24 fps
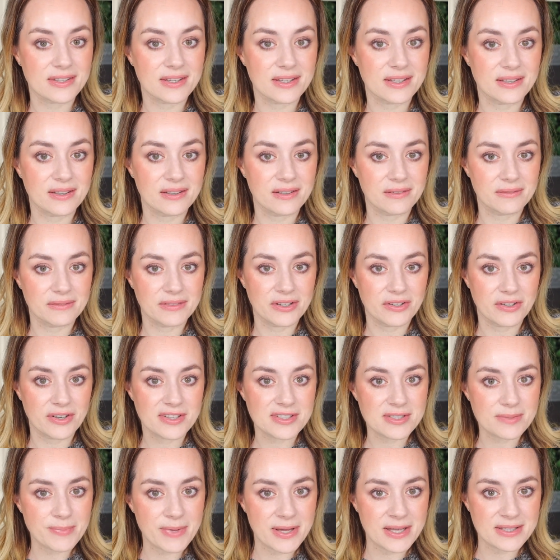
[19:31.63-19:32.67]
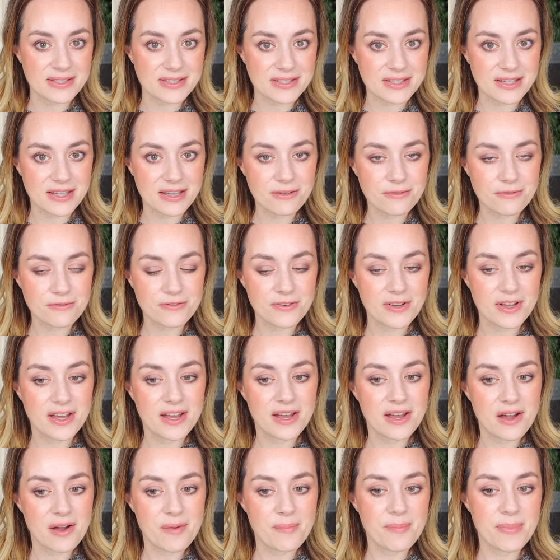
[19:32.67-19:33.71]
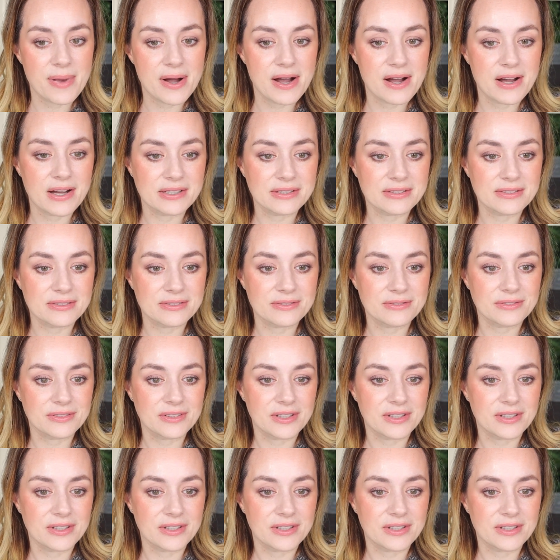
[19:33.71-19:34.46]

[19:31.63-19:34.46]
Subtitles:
They're expensive, but